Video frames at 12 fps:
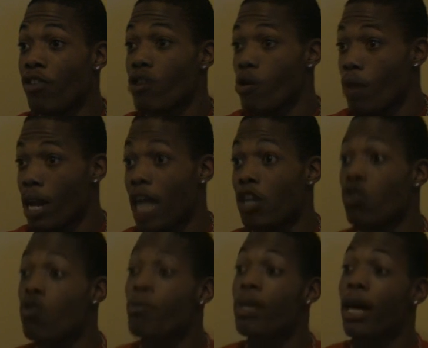So when I
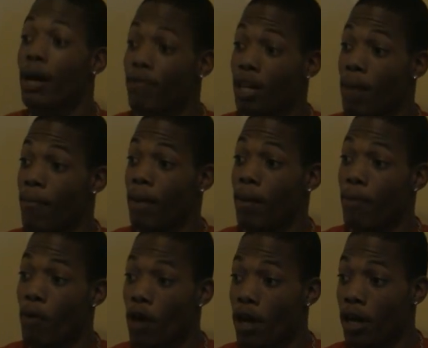do become something
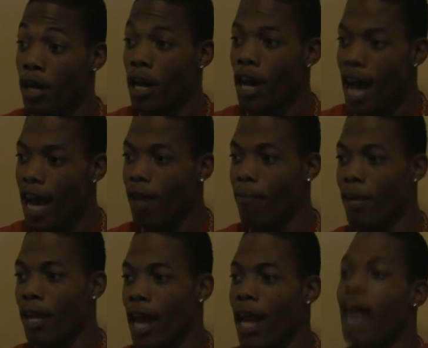important, I could
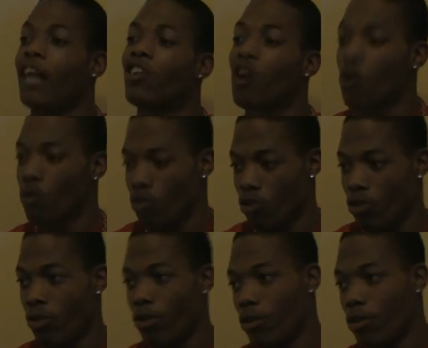be like, I told you.